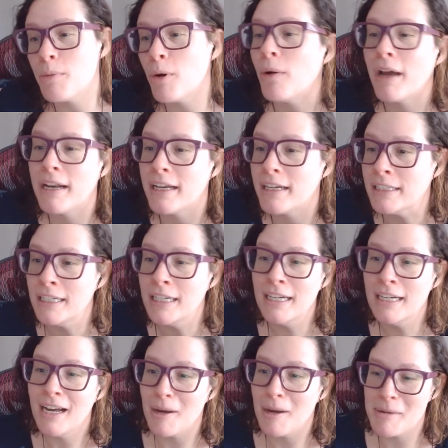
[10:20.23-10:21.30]
poetic
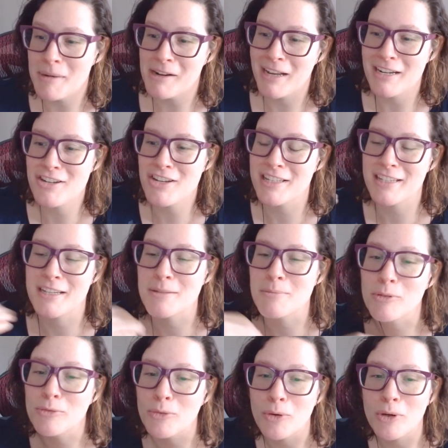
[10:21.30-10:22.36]
about HSAs
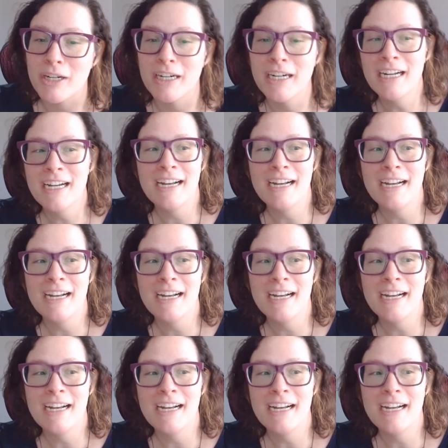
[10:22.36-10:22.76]
before.